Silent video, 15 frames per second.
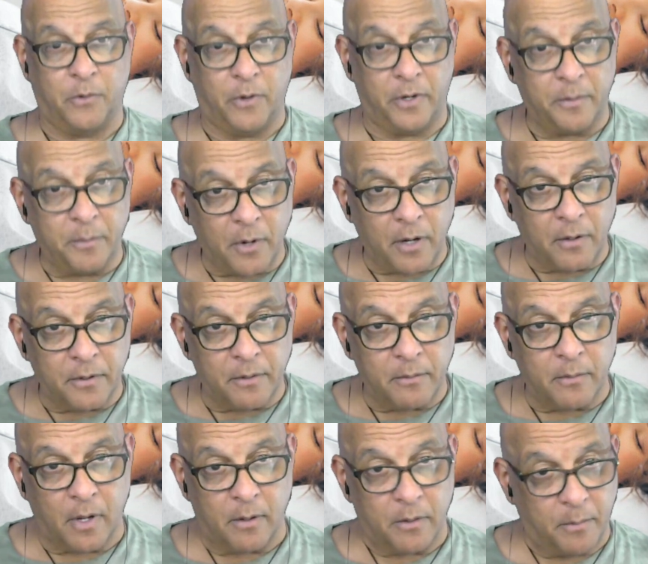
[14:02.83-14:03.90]
to quiet
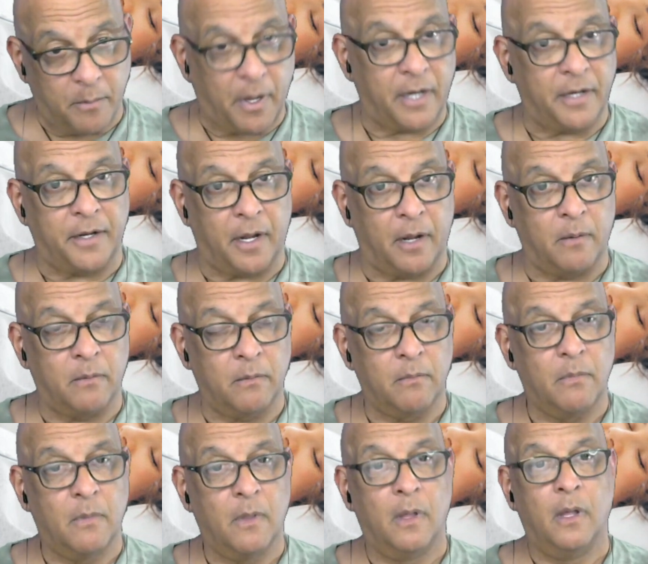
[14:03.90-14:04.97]
the body down.
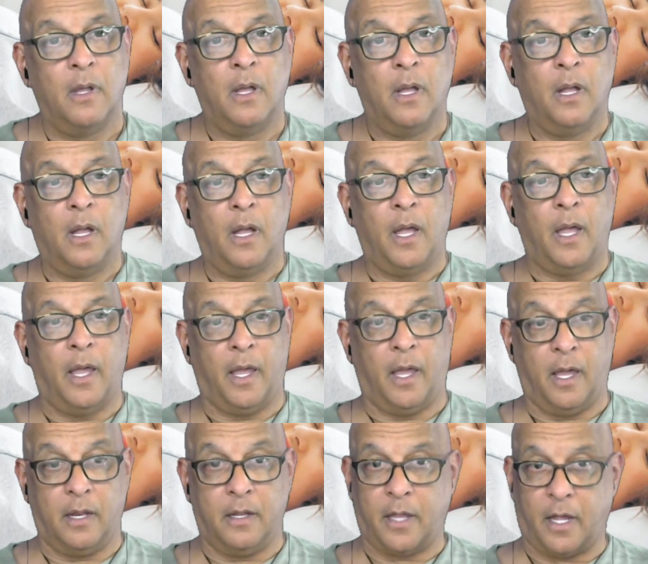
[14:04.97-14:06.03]

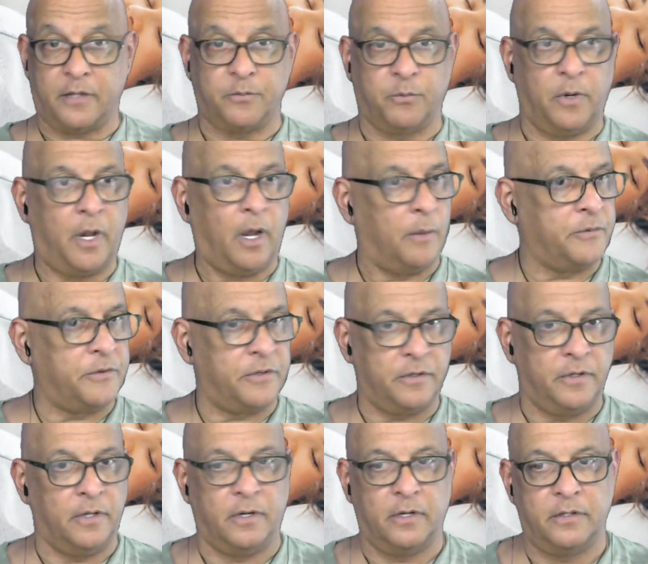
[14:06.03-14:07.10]
And that's what
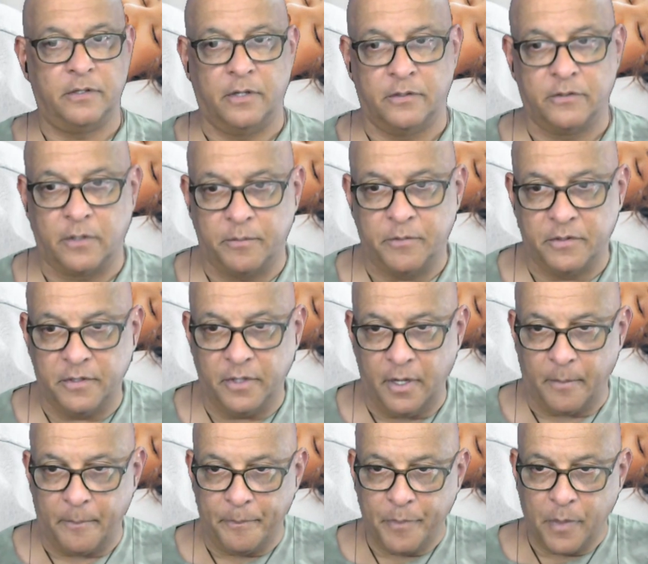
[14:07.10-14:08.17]
helps get us up to
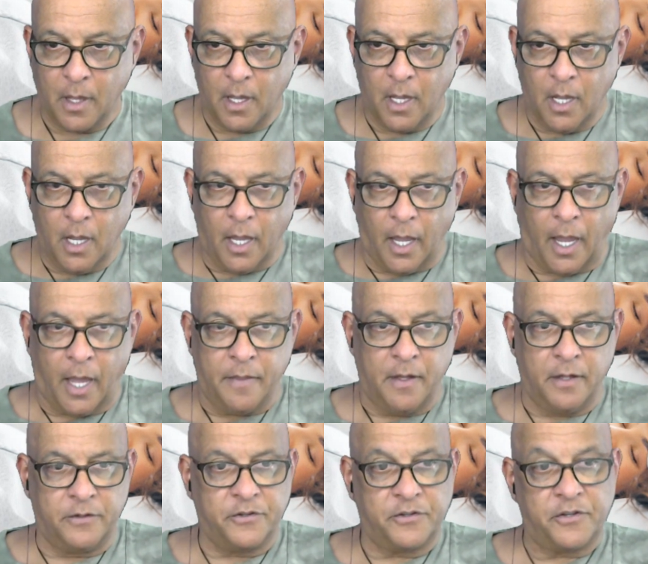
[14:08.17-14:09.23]
sleep. And
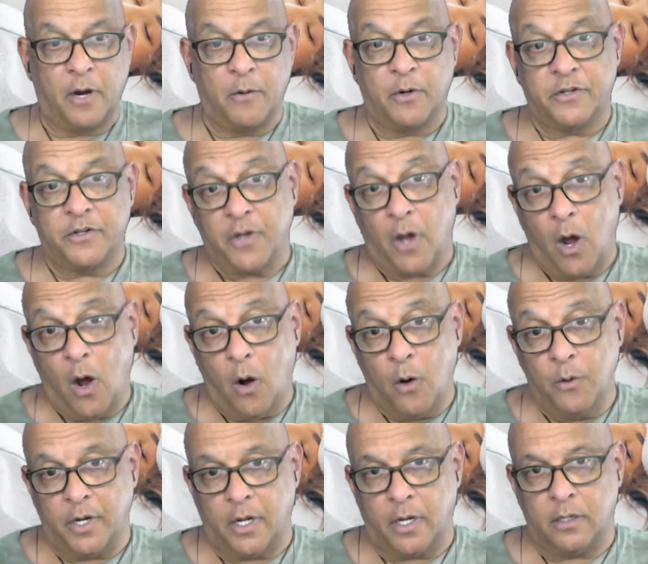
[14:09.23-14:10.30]
then
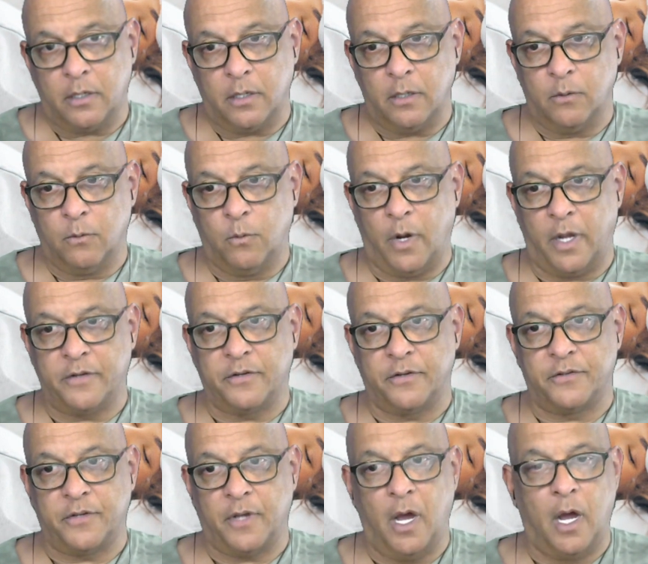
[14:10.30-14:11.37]
serotonin wakes
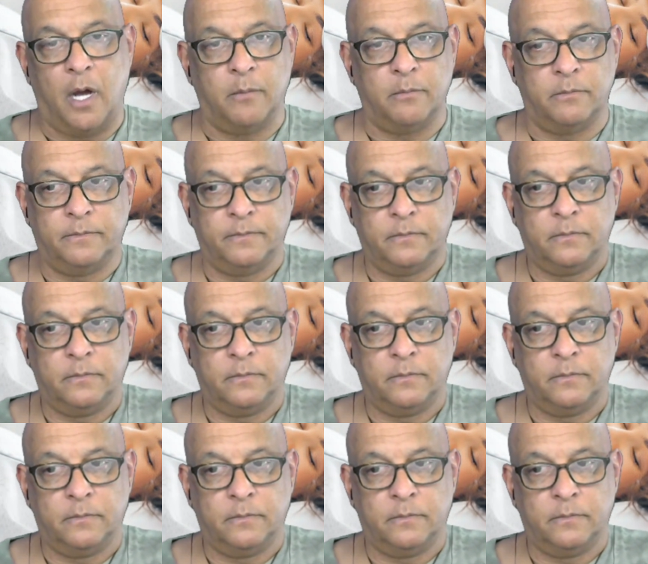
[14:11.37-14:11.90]
us up.